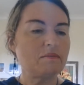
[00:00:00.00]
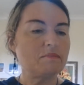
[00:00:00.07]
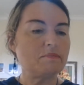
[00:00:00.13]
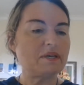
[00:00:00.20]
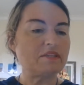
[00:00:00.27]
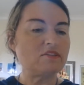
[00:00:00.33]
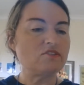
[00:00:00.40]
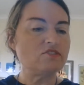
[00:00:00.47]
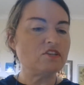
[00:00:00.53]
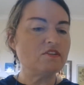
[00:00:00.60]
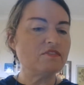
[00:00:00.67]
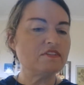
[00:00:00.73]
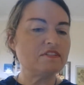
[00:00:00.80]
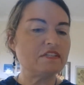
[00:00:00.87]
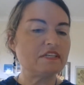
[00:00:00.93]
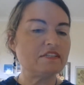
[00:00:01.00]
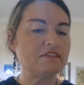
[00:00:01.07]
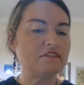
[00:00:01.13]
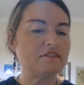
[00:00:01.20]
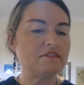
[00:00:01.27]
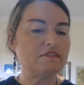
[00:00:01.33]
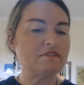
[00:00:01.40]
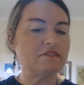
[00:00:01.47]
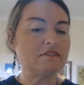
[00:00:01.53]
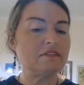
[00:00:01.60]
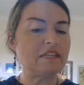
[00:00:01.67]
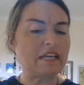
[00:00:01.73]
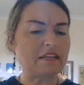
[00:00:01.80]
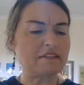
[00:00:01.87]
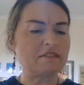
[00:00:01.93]
But the servant said
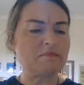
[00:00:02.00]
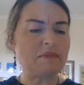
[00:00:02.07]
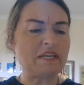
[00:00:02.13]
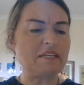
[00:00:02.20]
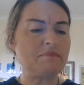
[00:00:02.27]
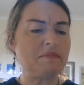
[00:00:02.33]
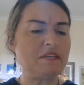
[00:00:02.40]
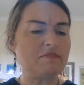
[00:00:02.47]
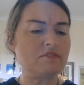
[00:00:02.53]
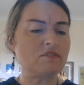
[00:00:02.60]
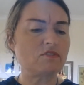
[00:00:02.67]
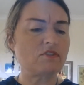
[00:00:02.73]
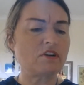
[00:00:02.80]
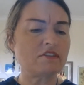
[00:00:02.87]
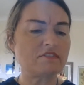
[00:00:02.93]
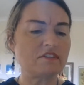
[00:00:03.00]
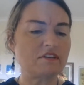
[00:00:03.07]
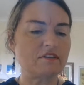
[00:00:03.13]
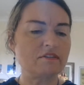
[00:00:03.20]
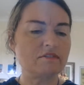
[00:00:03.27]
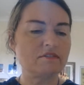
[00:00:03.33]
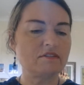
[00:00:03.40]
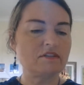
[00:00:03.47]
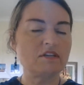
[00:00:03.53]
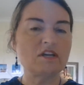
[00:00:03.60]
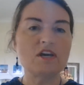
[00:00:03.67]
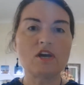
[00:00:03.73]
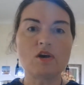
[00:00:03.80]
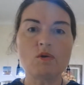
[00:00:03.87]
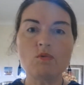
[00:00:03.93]
next made him even crosser.
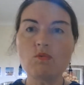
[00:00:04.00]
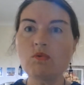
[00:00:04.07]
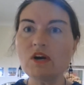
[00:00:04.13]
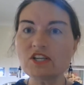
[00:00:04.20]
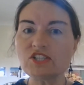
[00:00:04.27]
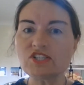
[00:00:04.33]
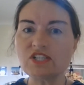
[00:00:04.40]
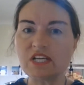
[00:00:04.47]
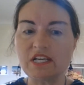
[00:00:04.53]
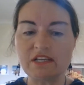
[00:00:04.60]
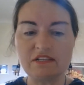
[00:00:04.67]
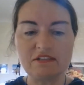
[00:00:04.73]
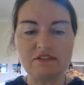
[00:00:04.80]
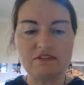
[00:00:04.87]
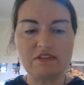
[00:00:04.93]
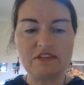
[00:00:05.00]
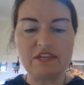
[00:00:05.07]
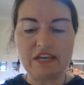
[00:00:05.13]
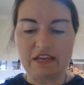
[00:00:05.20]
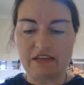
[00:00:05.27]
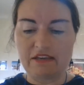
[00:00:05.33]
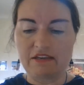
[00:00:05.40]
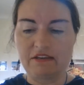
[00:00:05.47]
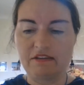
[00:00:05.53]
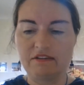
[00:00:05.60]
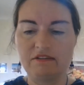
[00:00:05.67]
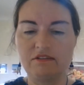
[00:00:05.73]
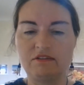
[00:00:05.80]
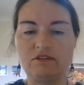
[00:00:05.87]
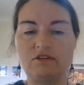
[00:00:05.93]
Wash in there.
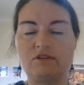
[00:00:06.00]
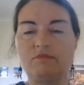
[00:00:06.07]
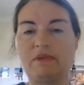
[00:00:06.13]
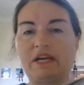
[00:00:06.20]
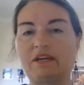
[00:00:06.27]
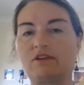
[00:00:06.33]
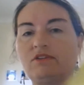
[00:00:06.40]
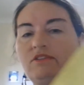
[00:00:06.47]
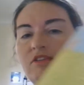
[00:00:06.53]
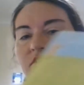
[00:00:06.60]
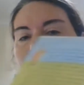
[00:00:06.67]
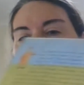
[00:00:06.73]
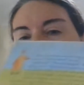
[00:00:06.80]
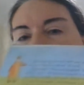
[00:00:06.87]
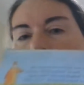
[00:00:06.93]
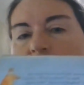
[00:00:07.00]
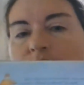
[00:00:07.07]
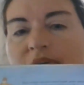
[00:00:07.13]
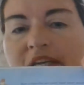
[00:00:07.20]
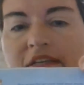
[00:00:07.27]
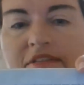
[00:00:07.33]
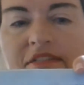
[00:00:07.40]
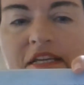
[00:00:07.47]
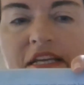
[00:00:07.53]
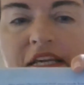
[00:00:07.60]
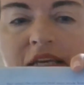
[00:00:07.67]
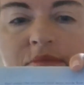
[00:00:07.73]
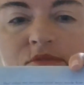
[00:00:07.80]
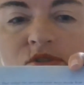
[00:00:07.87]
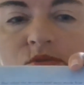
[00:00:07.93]
Oh my goodness, look where he's telling
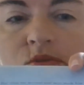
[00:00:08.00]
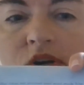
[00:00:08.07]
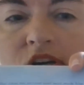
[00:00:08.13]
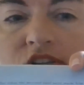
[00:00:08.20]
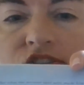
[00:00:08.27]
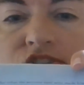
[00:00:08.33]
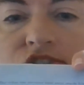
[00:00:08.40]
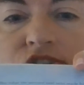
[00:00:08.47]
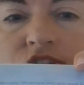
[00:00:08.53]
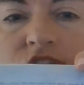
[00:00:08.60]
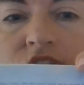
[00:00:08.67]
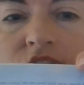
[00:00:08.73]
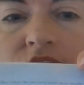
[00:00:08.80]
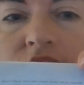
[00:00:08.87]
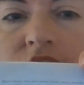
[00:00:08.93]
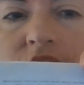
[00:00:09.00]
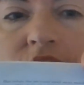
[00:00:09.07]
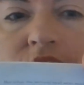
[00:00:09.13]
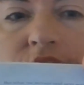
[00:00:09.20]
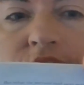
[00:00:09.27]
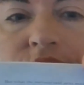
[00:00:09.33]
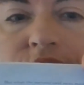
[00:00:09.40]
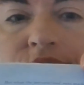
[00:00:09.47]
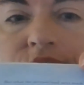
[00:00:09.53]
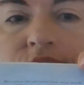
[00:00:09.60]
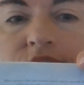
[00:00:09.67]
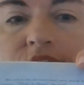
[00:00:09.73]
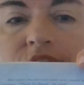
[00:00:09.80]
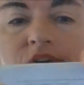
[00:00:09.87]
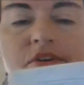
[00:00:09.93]
him to wash. Oh
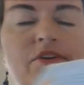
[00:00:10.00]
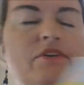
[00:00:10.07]
no.